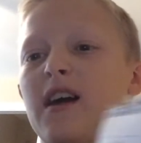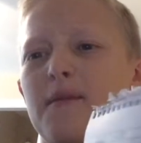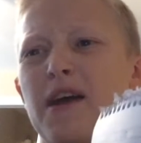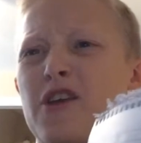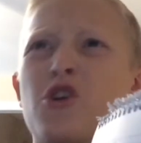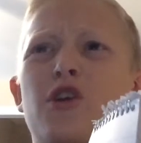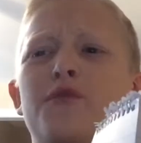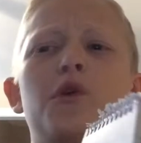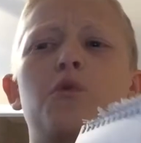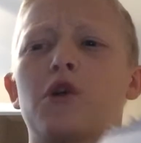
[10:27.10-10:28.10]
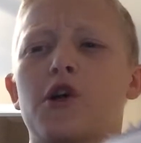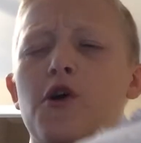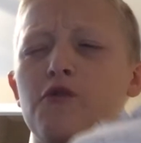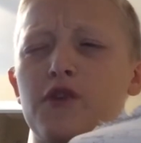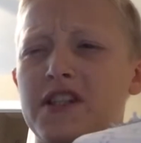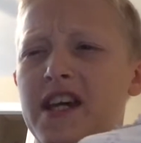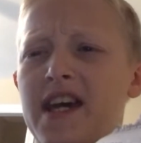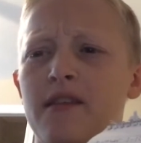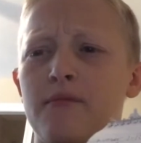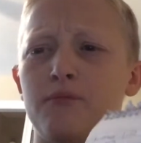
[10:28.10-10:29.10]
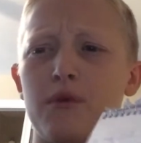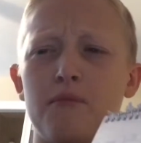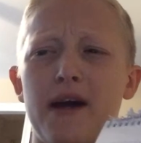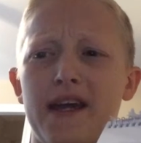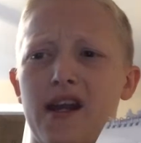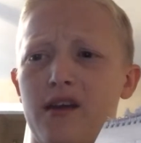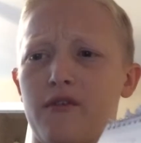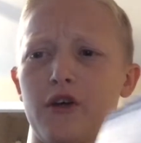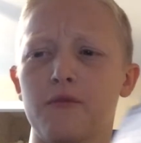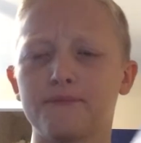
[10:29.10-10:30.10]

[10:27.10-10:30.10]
I'm not sure if it'll work over 10, it might, I don't know.